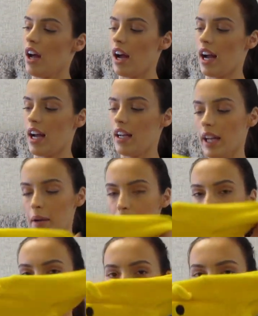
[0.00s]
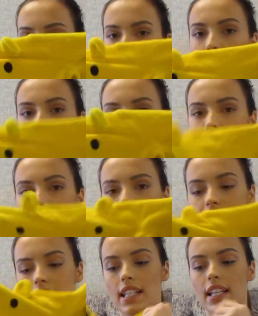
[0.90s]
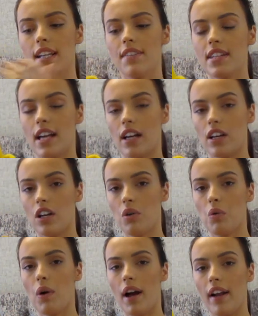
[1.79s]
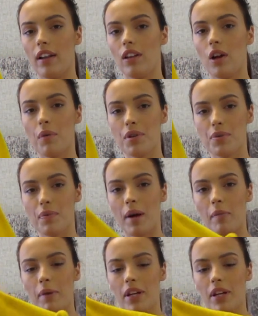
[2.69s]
And I prefer the ones with sleeves that go quite low as well,